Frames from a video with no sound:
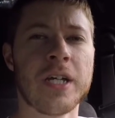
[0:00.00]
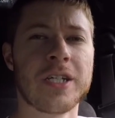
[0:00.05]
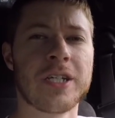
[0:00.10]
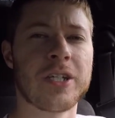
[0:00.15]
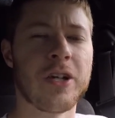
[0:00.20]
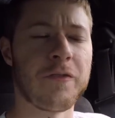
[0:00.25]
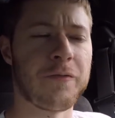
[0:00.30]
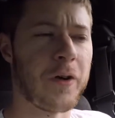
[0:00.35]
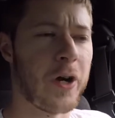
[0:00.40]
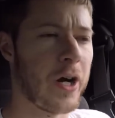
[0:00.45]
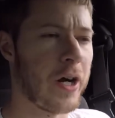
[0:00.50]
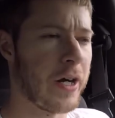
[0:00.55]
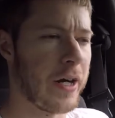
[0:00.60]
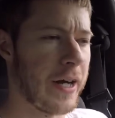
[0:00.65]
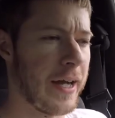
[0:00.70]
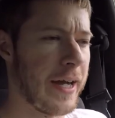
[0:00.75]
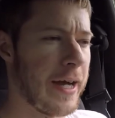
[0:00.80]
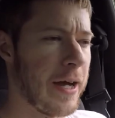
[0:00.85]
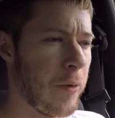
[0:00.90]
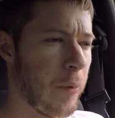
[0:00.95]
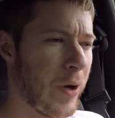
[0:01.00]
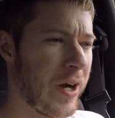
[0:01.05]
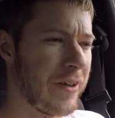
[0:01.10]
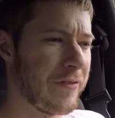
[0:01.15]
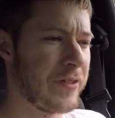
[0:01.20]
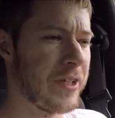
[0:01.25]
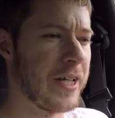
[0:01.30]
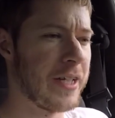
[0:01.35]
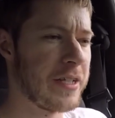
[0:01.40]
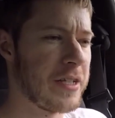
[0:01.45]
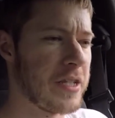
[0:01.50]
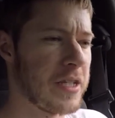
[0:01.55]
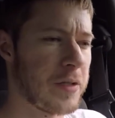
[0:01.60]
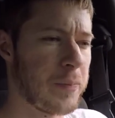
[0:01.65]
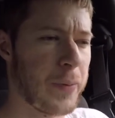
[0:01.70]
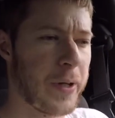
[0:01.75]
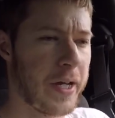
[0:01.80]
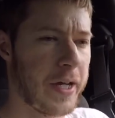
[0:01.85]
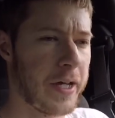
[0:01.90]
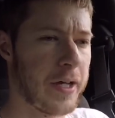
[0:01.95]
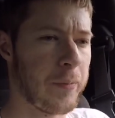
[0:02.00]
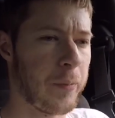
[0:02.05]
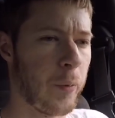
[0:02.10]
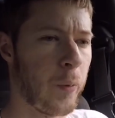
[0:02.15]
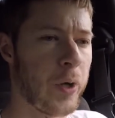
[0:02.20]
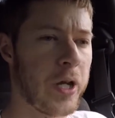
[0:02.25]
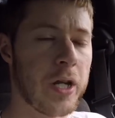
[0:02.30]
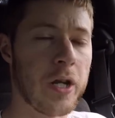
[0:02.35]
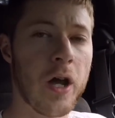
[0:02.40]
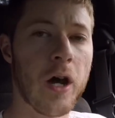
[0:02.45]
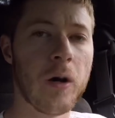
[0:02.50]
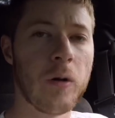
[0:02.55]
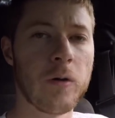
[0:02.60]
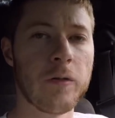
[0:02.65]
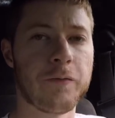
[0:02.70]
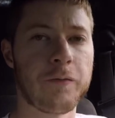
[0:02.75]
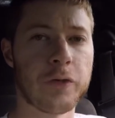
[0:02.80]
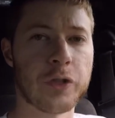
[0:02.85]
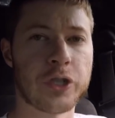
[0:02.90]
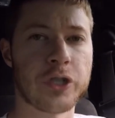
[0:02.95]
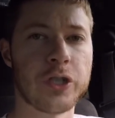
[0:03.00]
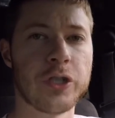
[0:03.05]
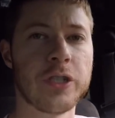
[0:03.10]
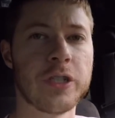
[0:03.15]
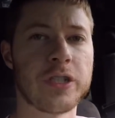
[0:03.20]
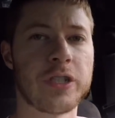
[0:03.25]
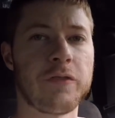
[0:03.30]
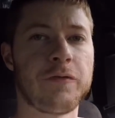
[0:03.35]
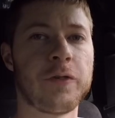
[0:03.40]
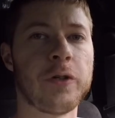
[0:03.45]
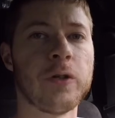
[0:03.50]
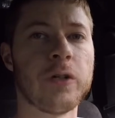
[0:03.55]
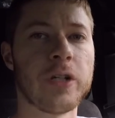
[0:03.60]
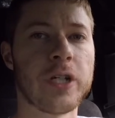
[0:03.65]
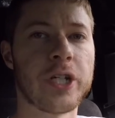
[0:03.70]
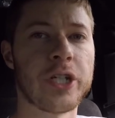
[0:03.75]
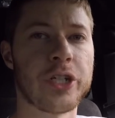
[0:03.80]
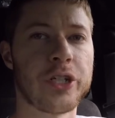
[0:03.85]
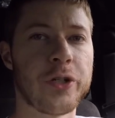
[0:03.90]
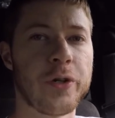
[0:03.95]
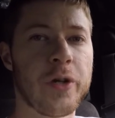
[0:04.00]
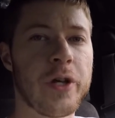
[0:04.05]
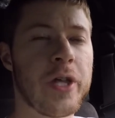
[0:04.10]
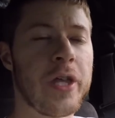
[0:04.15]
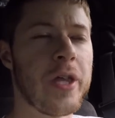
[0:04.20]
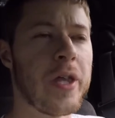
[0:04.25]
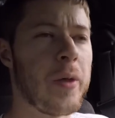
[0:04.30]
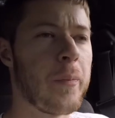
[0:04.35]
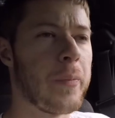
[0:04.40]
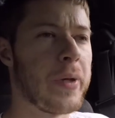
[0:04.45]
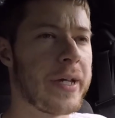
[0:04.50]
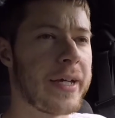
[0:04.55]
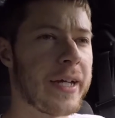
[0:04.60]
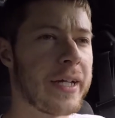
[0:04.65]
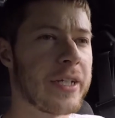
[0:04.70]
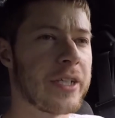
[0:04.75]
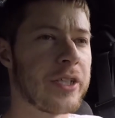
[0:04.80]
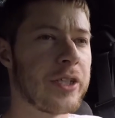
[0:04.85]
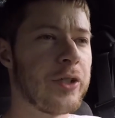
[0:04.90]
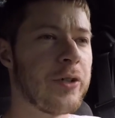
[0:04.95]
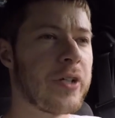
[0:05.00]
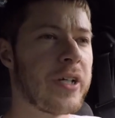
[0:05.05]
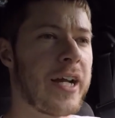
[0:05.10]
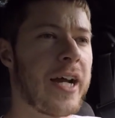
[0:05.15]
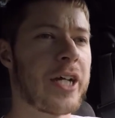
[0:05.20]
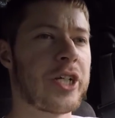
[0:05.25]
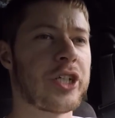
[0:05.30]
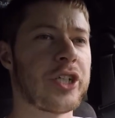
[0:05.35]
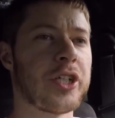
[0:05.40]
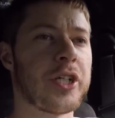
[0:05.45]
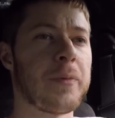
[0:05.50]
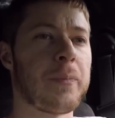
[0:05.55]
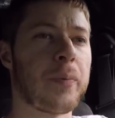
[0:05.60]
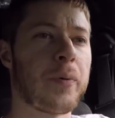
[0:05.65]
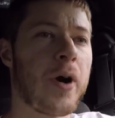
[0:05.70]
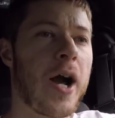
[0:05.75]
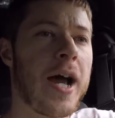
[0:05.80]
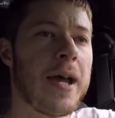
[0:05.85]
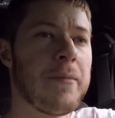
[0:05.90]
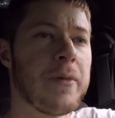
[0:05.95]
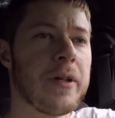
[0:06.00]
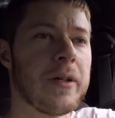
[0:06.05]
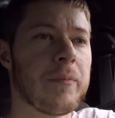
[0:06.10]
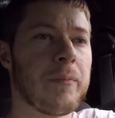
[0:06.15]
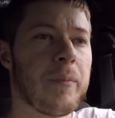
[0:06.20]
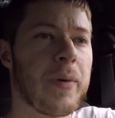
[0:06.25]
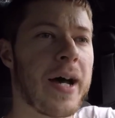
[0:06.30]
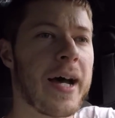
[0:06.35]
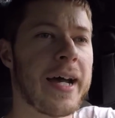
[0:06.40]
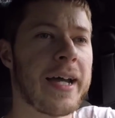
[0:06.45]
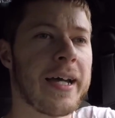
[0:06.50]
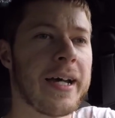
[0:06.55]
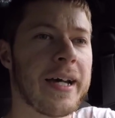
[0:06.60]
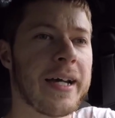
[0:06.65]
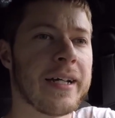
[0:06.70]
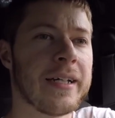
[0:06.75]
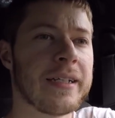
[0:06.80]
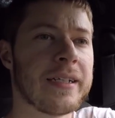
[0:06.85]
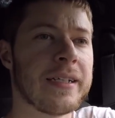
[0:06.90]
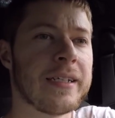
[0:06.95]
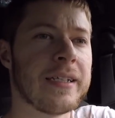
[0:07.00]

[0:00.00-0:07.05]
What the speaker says: so far what I've done to this pickup, we know for sure it's a fuel issue because you can actually prime it by